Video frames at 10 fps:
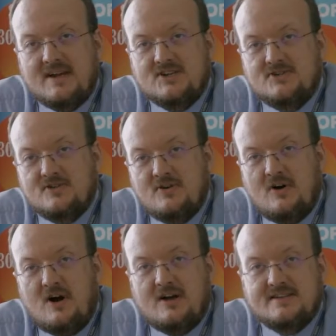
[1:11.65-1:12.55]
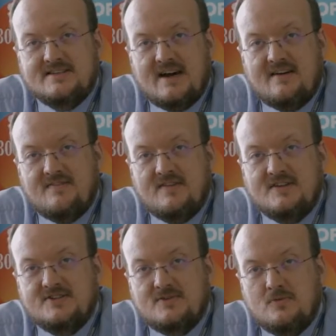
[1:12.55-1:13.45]
make sure our staff
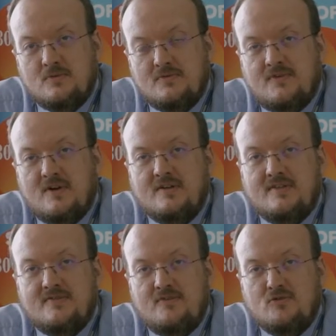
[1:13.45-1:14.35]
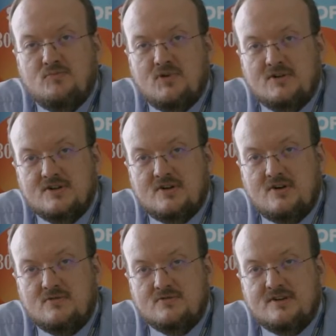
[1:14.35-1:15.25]
and school follow the full
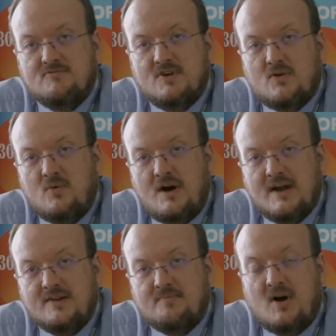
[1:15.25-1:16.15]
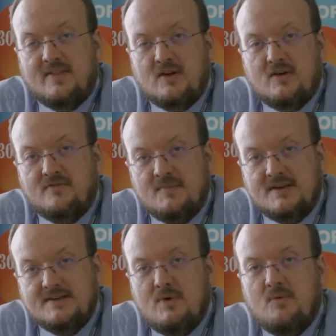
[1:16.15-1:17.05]
protocols required by the
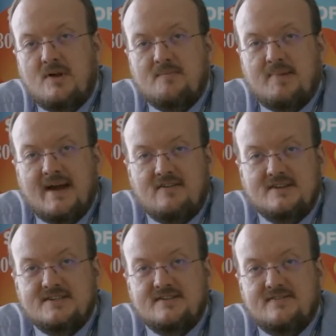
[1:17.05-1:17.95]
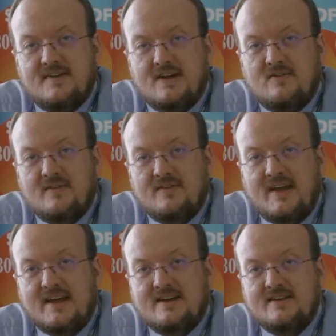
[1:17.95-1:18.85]
government. We want parents to feel that
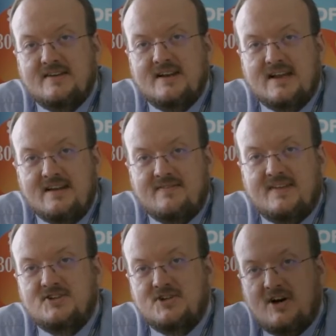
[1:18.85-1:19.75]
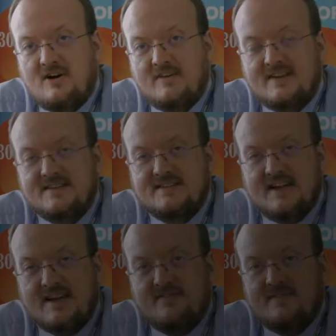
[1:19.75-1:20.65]
they can leave their child in a
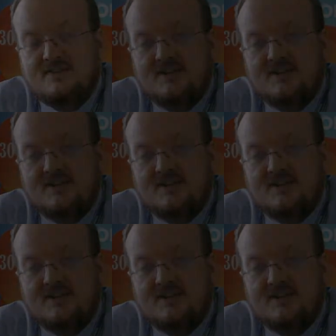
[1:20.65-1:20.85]
safe and